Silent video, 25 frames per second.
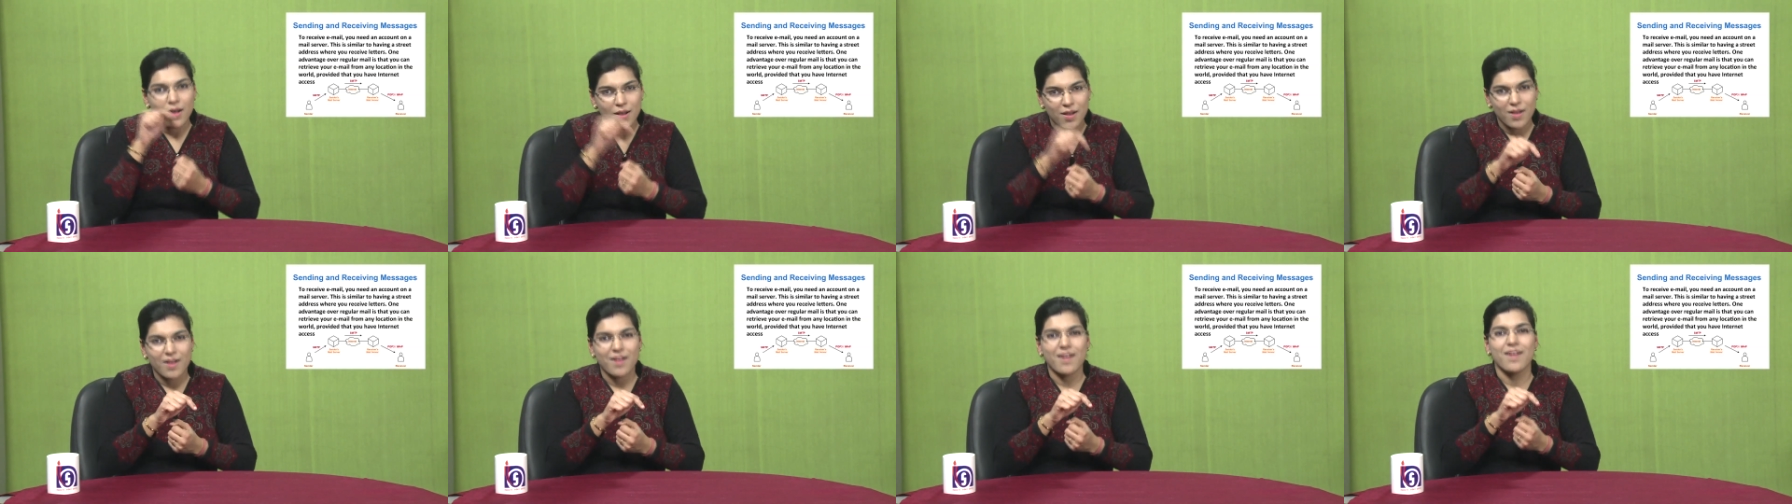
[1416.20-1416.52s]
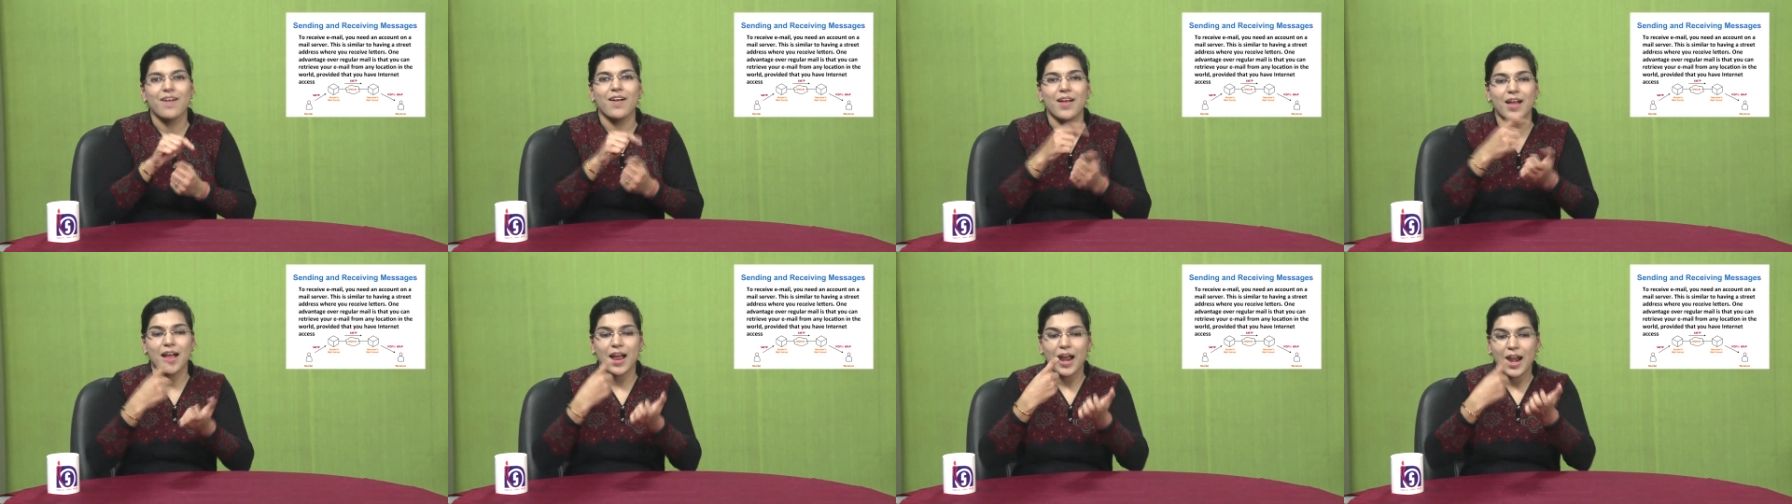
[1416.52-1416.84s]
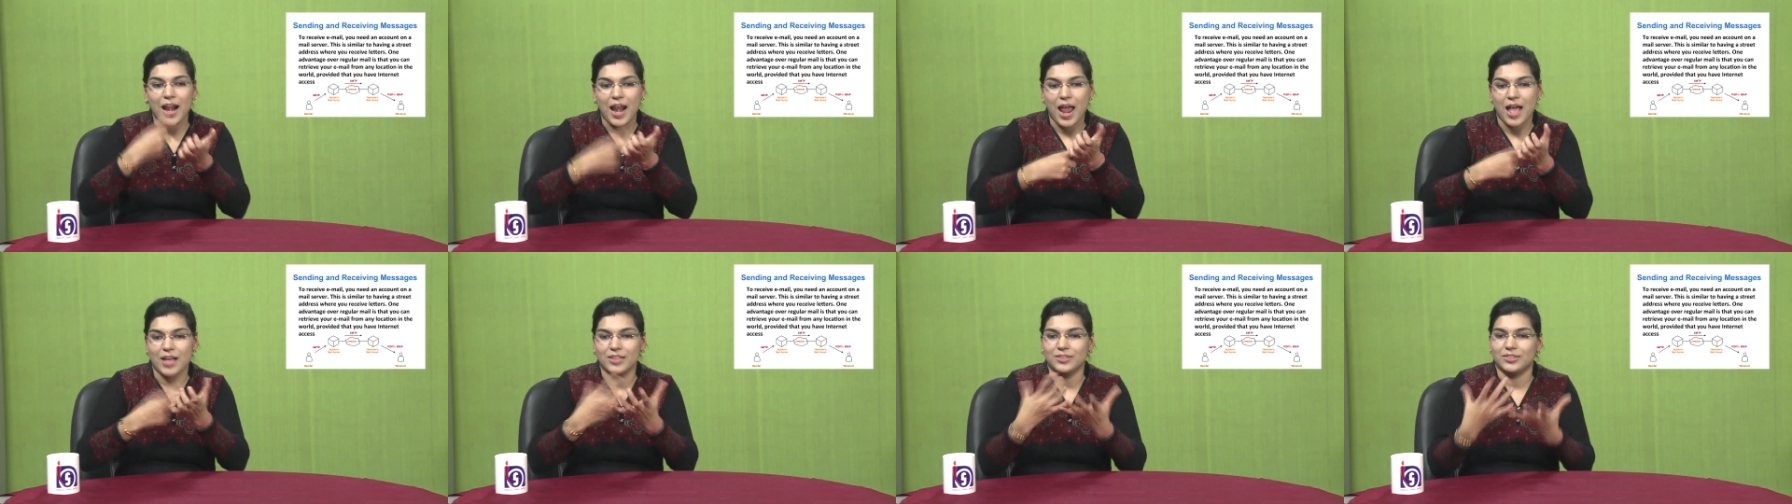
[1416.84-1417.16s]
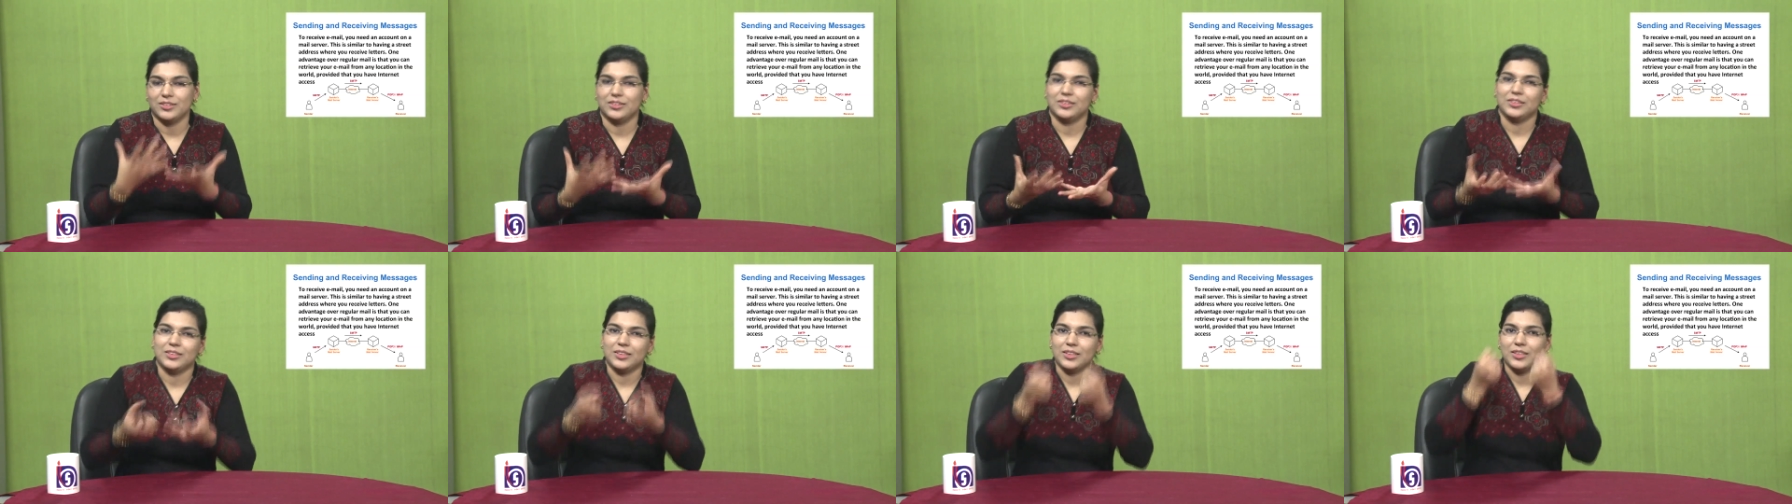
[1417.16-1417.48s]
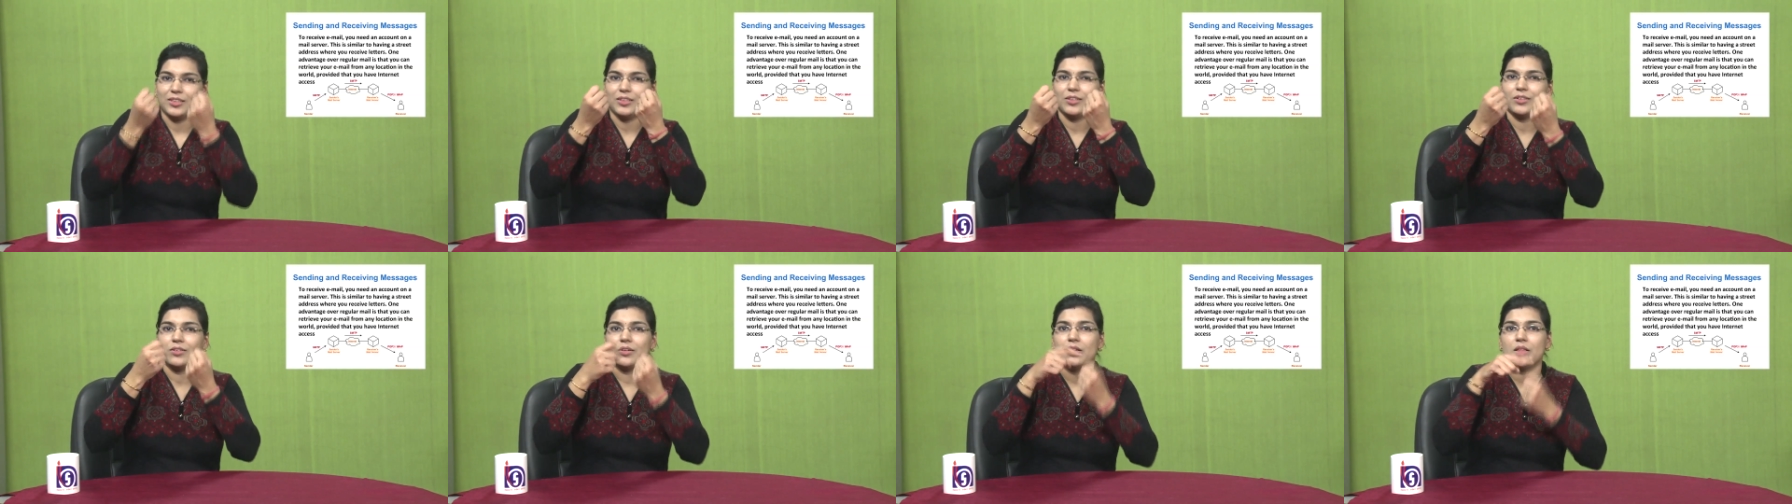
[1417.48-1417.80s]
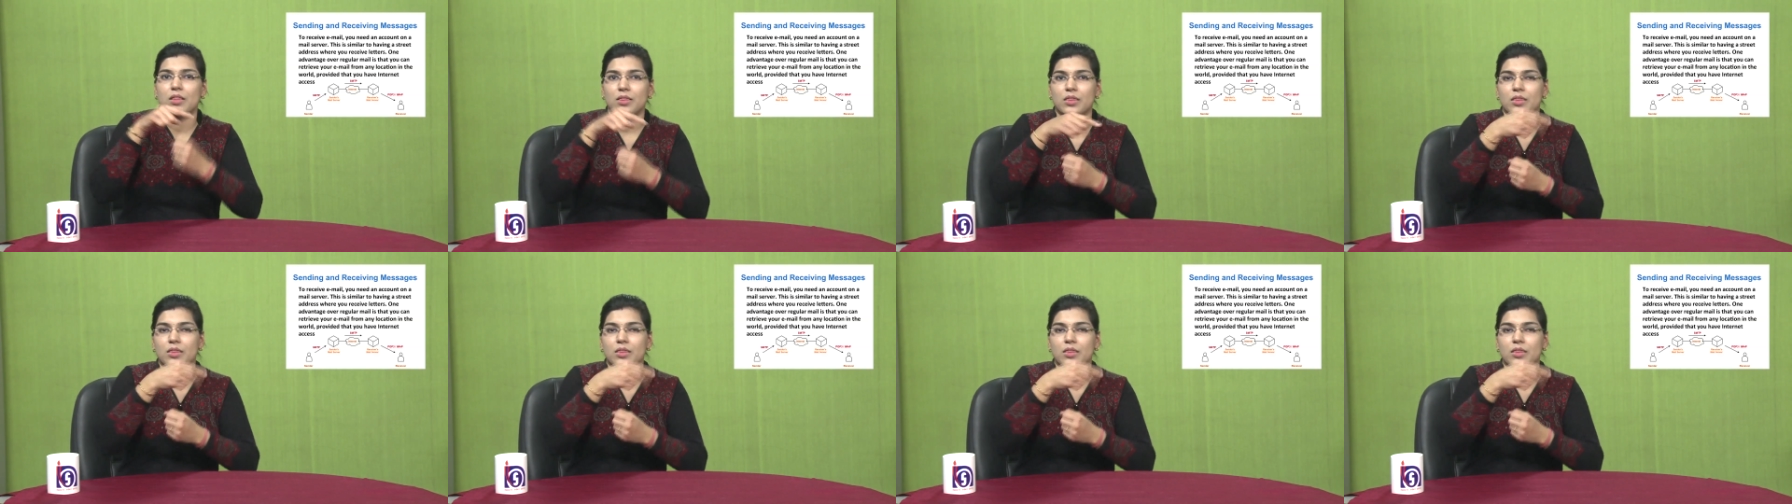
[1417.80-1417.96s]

is that you can retrieve your